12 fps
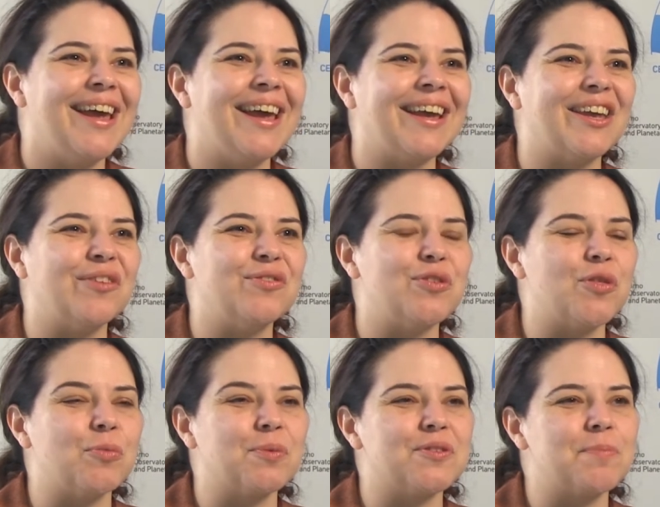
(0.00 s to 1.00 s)
It gives you
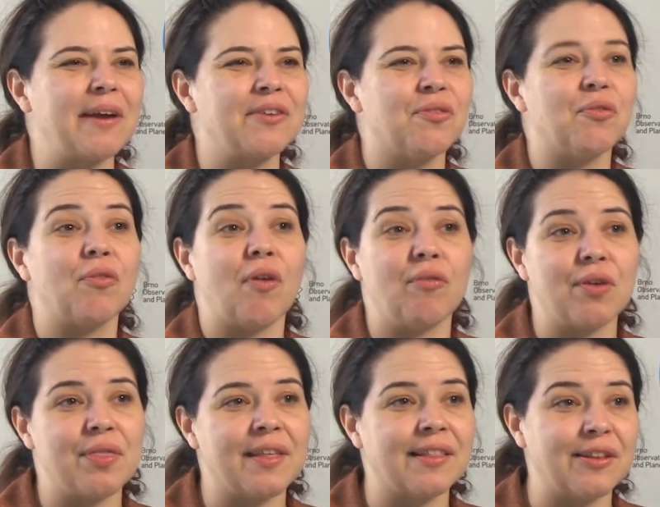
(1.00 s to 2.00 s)
the perspective of
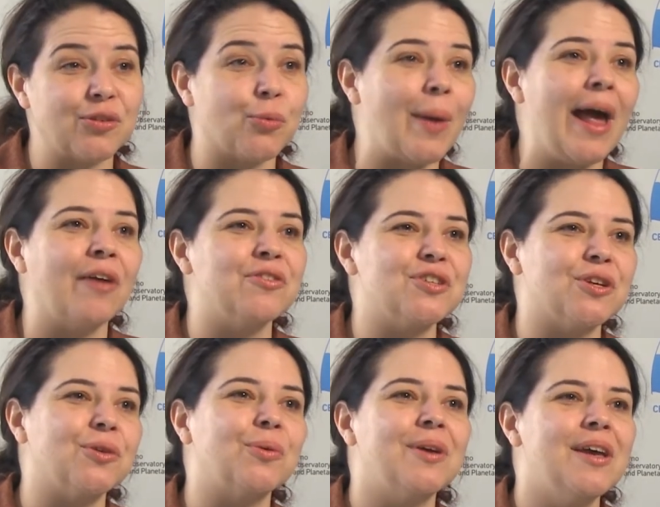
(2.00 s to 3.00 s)
everything that's around
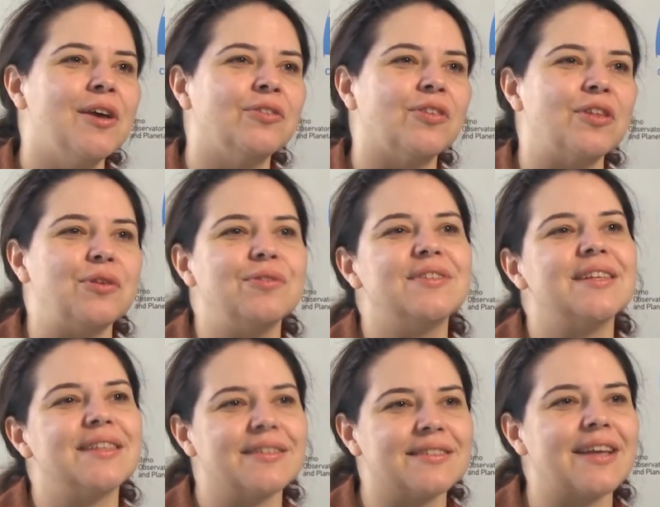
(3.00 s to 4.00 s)
you so that you
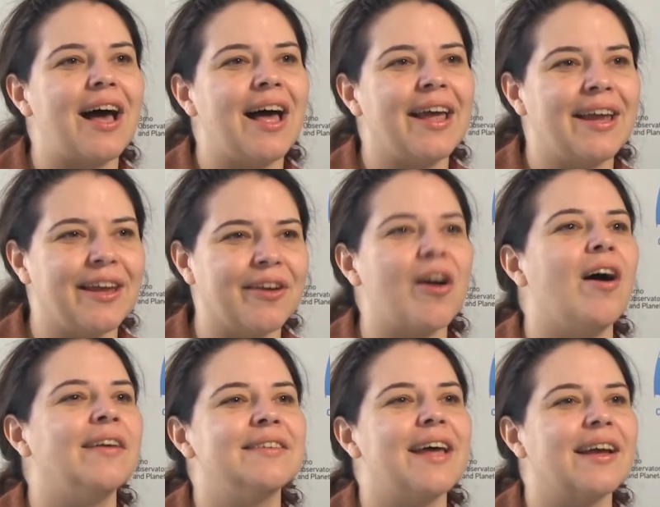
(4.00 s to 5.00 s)
see the sky in
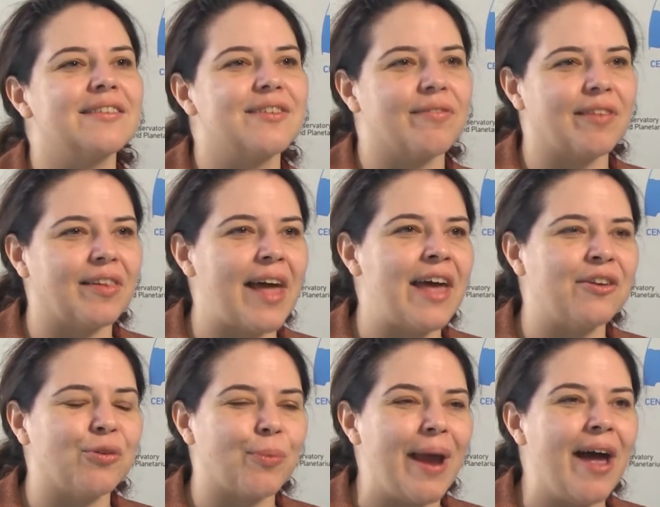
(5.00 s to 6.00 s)
context of the
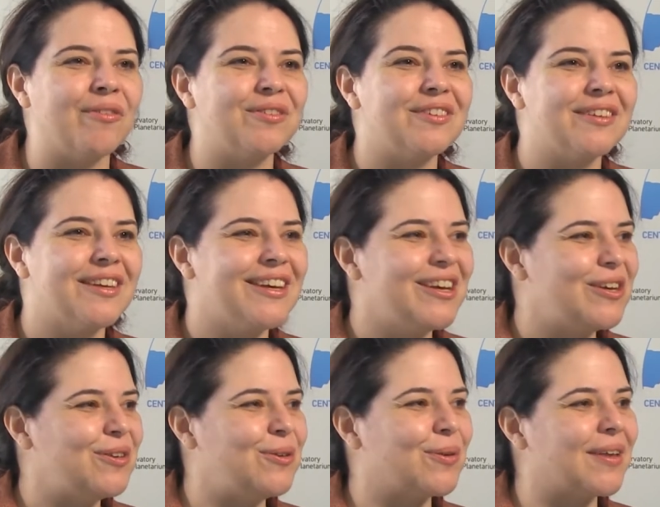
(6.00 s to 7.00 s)
land around.
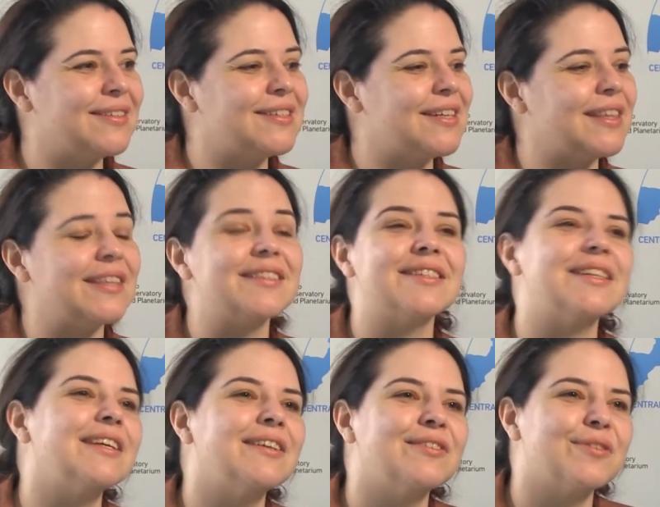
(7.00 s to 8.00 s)
You can see the
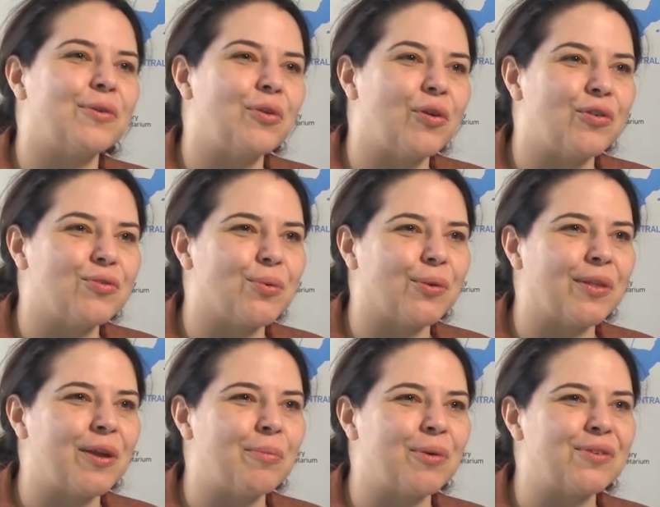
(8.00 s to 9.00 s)
sea as though you're a
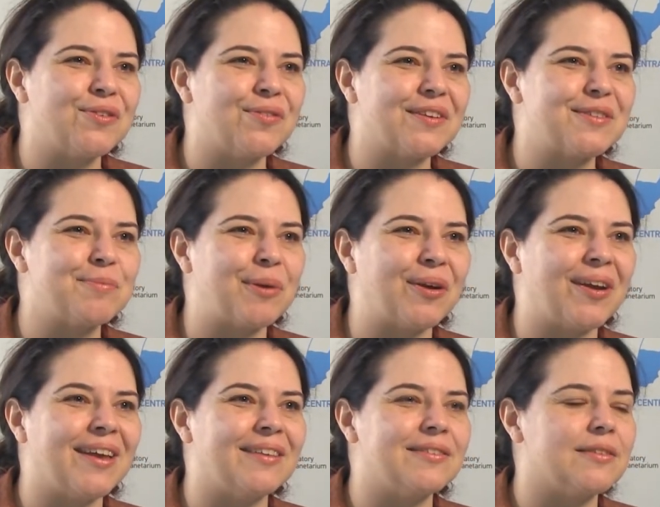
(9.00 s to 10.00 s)
truly immersive
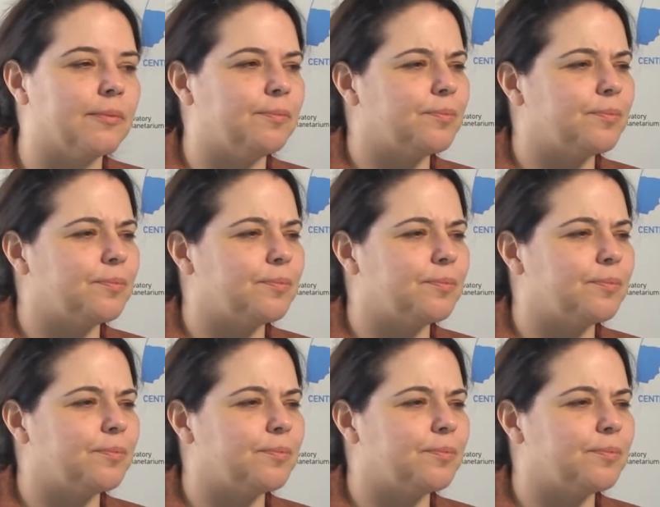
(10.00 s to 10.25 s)
experience.